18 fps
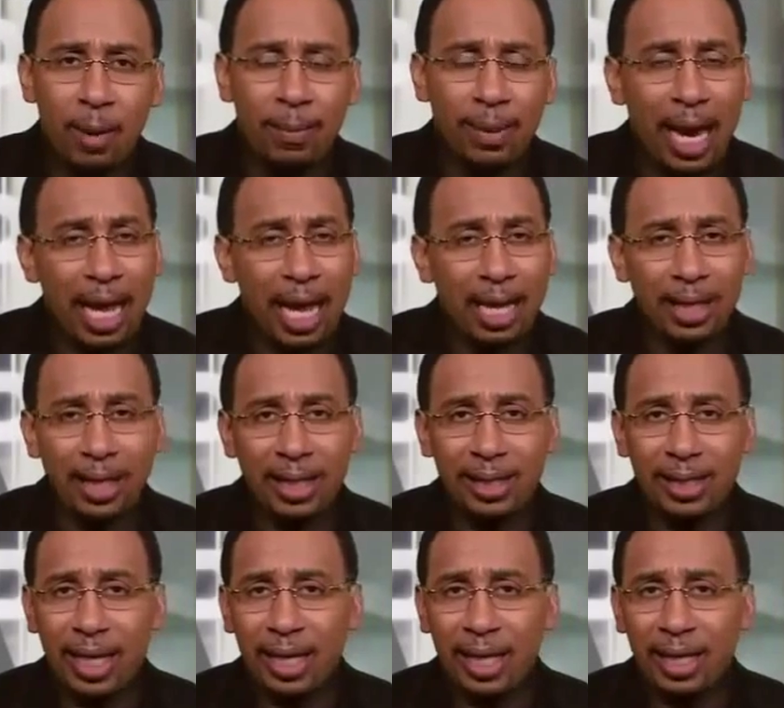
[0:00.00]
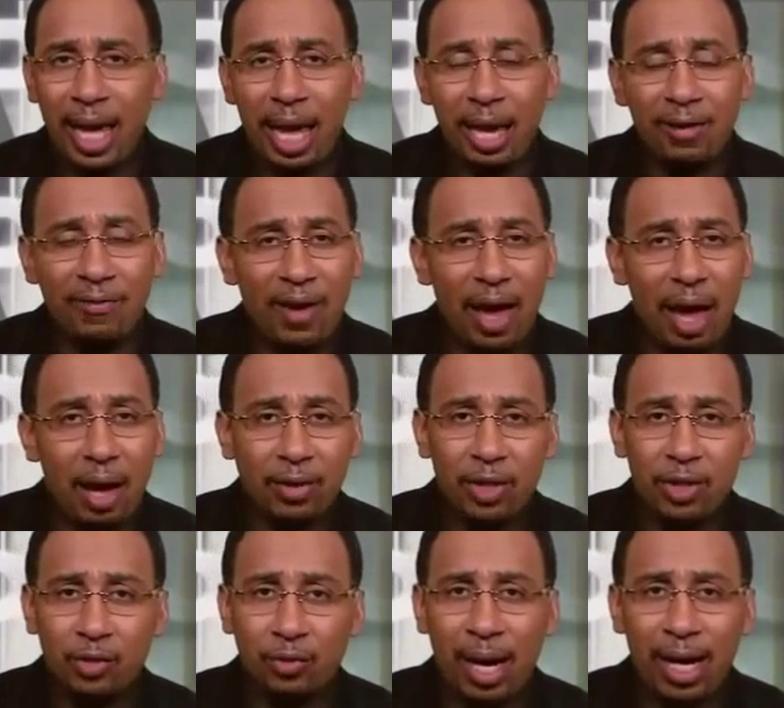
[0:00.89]
But I look at the Atlanta
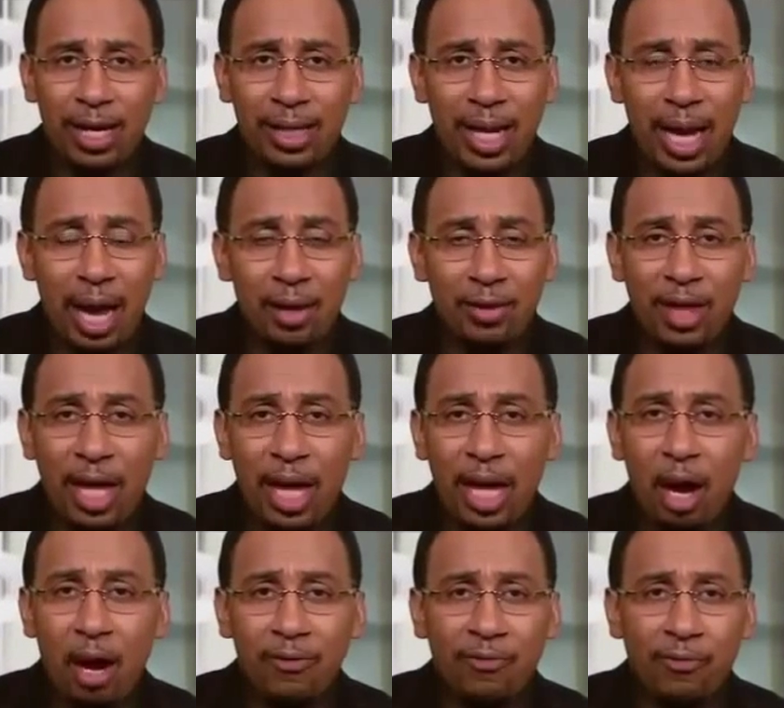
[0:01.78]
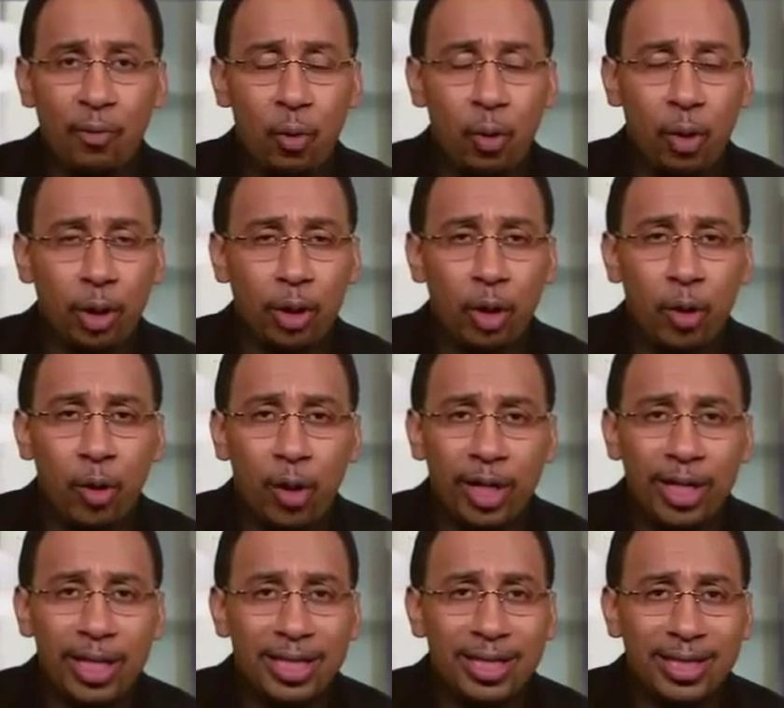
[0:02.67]
Falcons right now. They are 4-0
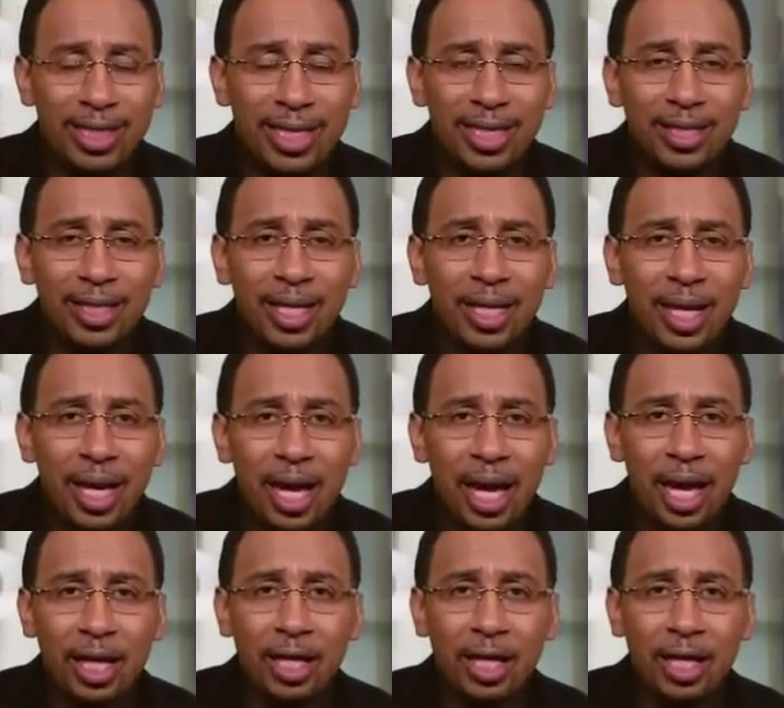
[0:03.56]
on this season.